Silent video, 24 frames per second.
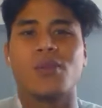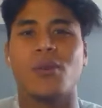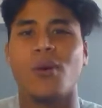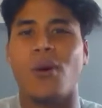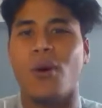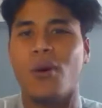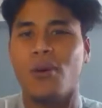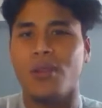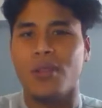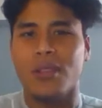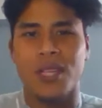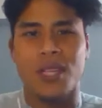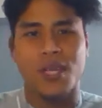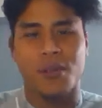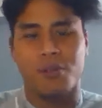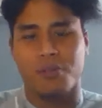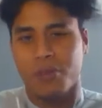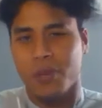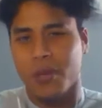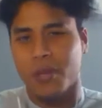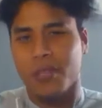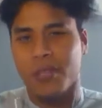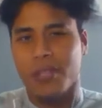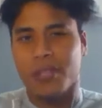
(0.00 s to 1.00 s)
So all these
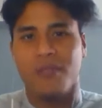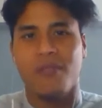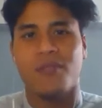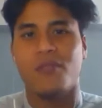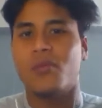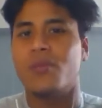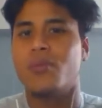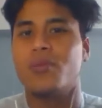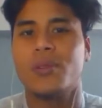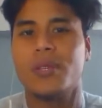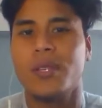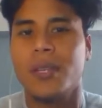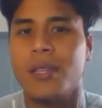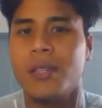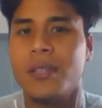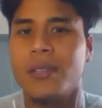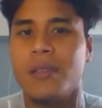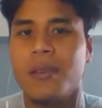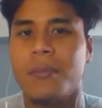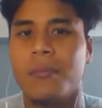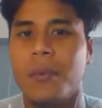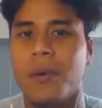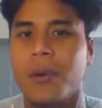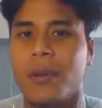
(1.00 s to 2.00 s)
preconceived
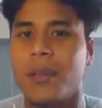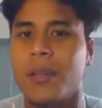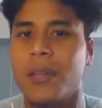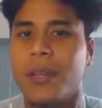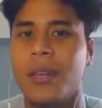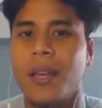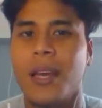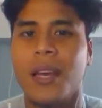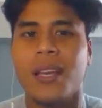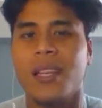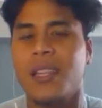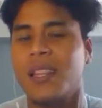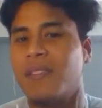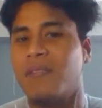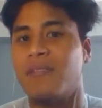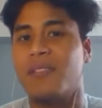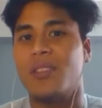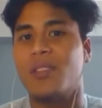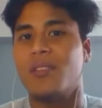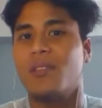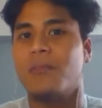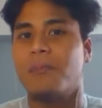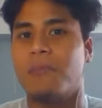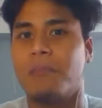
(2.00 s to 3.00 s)
notions about the
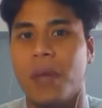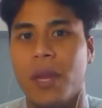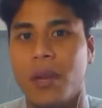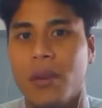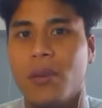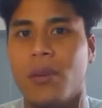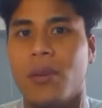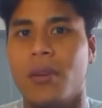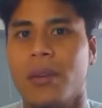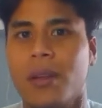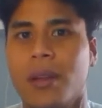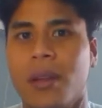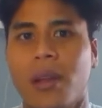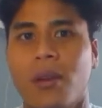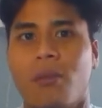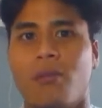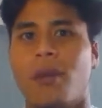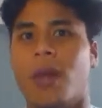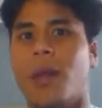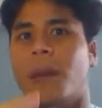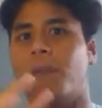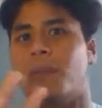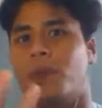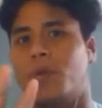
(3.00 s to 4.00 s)
negativity of Bitcoin
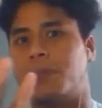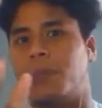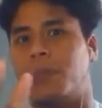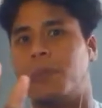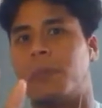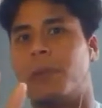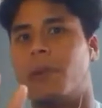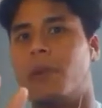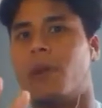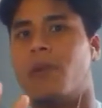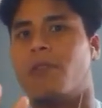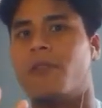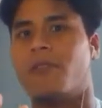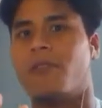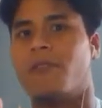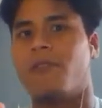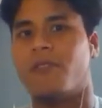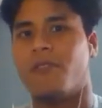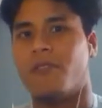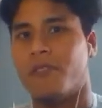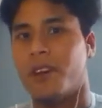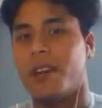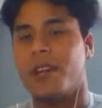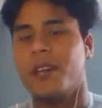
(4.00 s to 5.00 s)
really puts people
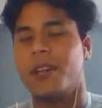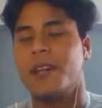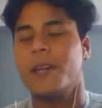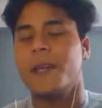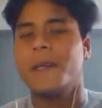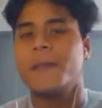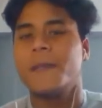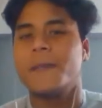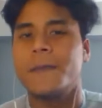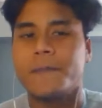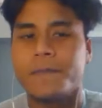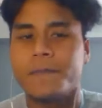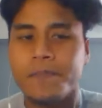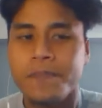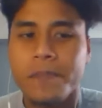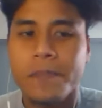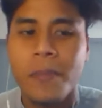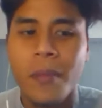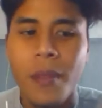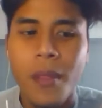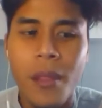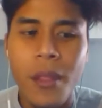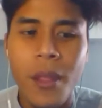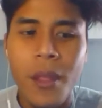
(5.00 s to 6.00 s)
off, right?
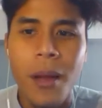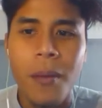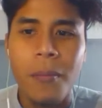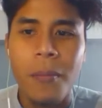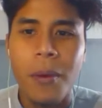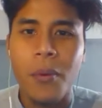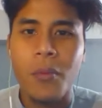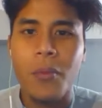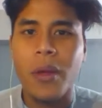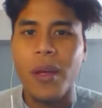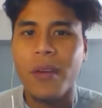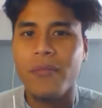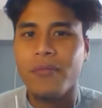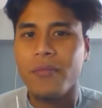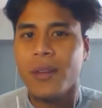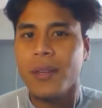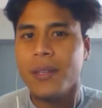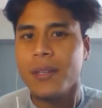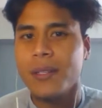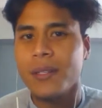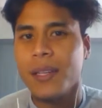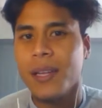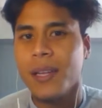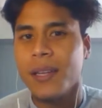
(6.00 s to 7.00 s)
but we have to
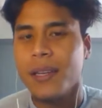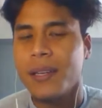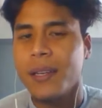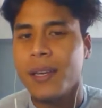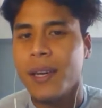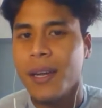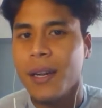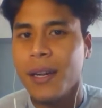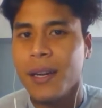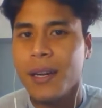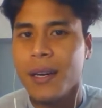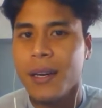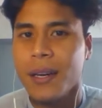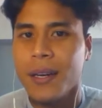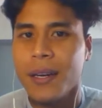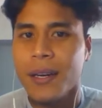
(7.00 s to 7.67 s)
understand that